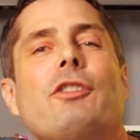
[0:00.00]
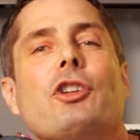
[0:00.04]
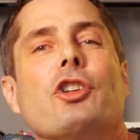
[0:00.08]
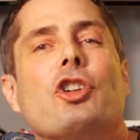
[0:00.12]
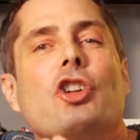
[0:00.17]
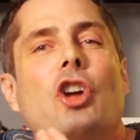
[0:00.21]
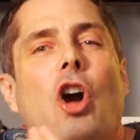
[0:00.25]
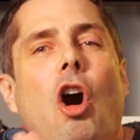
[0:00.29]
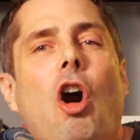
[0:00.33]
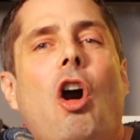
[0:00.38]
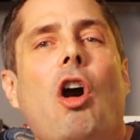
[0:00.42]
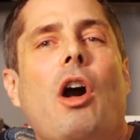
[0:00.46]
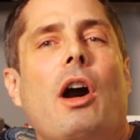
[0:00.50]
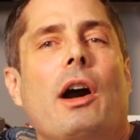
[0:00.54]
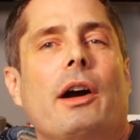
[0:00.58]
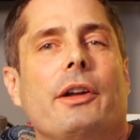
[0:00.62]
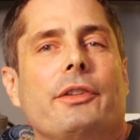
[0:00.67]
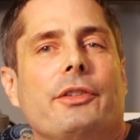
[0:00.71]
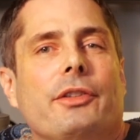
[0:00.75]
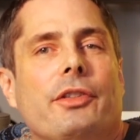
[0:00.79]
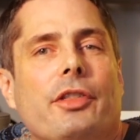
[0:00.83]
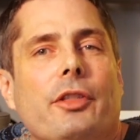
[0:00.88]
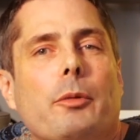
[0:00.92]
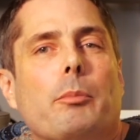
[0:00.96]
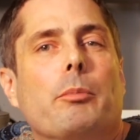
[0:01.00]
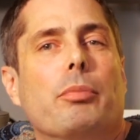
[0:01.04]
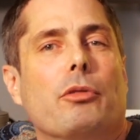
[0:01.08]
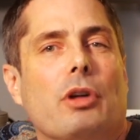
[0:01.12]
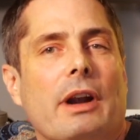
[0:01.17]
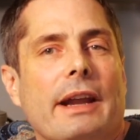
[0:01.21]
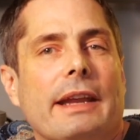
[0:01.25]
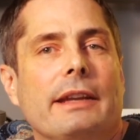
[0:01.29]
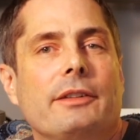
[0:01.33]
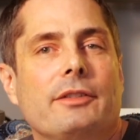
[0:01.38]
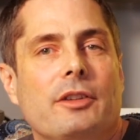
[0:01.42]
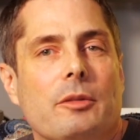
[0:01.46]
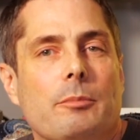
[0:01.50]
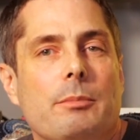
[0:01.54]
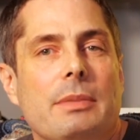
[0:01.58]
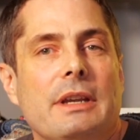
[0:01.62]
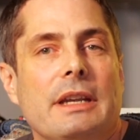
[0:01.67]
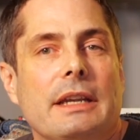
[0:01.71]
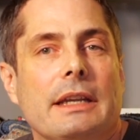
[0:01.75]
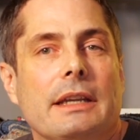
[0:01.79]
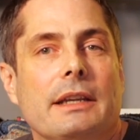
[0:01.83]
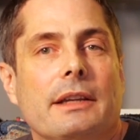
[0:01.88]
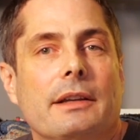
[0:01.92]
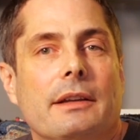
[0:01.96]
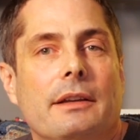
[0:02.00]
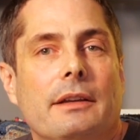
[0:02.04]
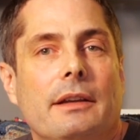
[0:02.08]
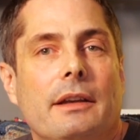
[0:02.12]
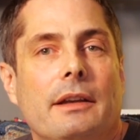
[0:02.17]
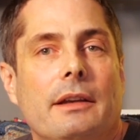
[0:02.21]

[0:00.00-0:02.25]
caused the brain to be